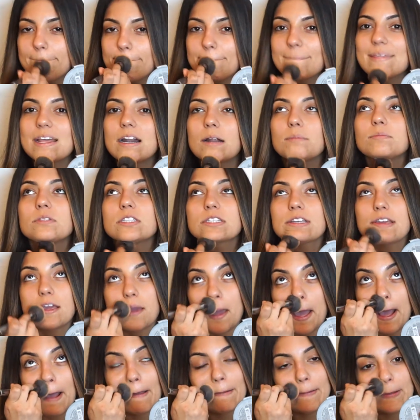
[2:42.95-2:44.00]
that I'm
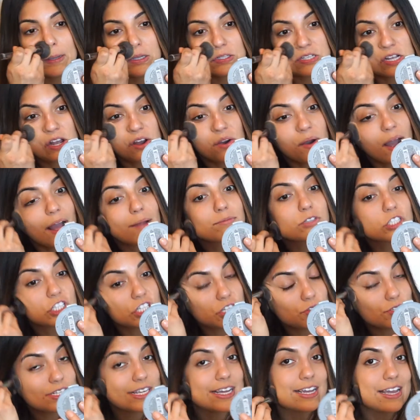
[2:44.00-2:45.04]
looking at, so I'm
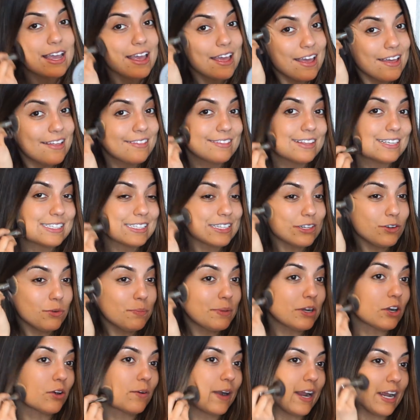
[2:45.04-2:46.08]
just using this little
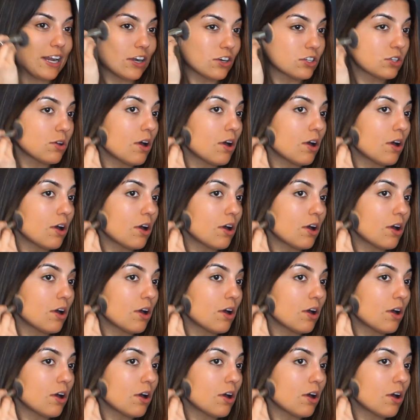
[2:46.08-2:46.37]
mirror right here.